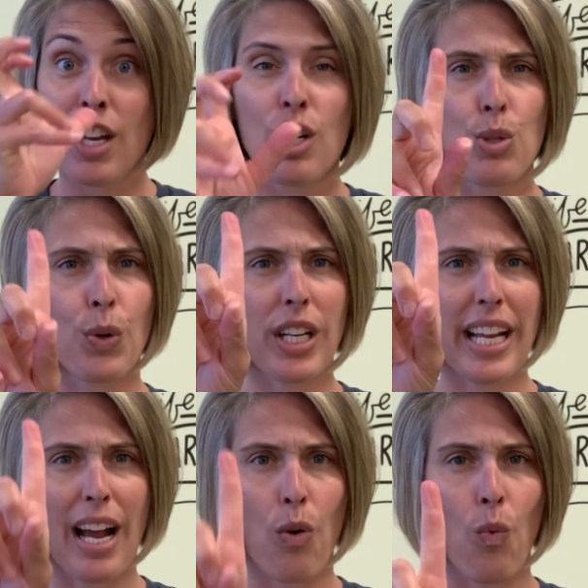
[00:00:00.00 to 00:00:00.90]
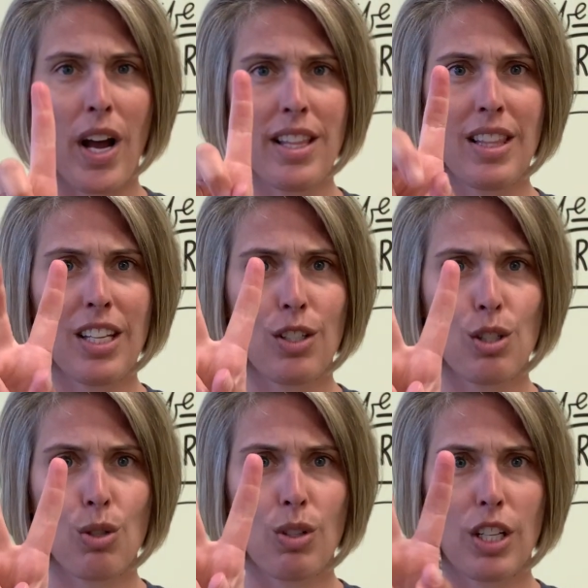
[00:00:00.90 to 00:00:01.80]
So we're gonna count 1 little,
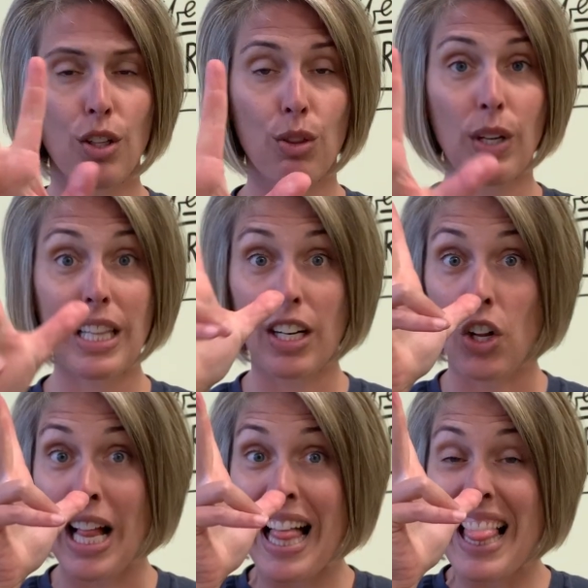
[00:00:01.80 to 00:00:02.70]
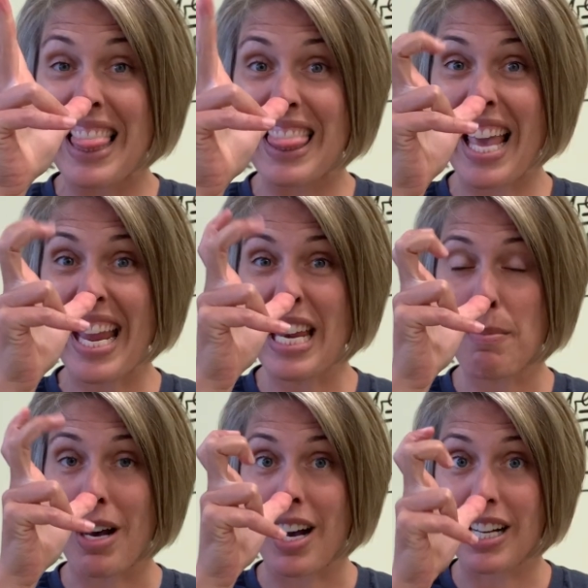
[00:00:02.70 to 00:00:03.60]
2 little, 3 little
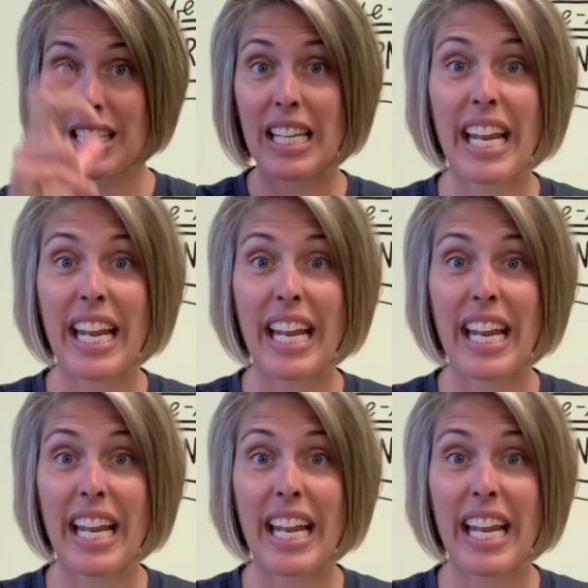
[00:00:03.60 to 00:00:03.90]
ladybugs.